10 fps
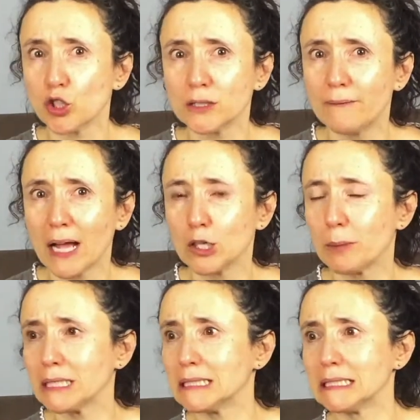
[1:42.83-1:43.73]
I was
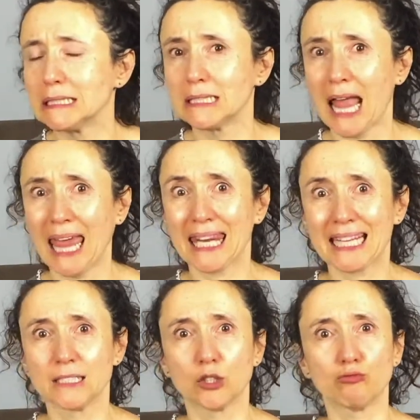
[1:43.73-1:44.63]
looking for one to
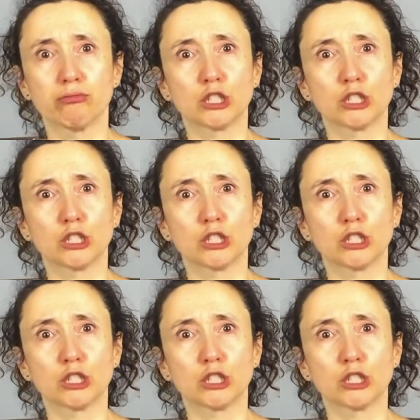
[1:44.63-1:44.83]
participate